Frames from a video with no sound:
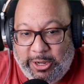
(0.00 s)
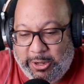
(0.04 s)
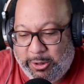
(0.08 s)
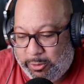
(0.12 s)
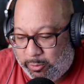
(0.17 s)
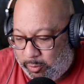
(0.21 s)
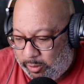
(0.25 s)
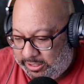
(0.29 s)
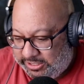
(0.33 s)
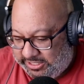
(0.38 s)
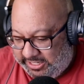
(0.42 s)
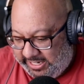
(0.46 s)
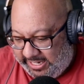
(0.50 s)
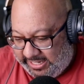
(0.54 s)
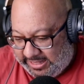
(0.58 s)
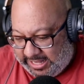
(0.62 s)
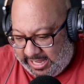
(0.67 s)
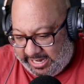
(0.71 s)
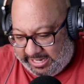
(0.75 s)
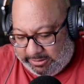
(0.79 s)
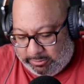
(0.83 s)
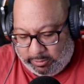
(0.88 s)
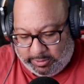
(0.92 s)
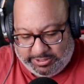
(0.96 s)
Was
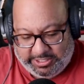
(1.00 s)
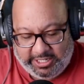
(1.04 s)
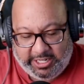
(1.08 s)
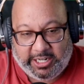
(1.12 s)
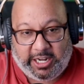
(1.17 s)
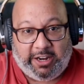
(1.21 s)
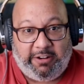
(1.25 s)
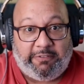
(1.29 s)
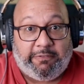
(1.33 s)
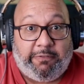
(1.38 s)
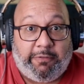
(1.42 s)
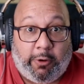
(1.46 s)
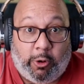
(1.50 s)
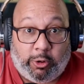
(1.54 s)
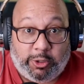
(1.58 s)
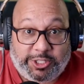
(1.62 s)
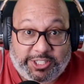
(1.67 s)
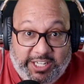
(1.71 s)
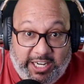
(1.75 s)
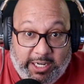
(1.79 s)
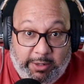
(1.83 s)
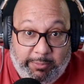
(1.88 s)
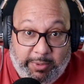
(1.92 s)
he convulsing?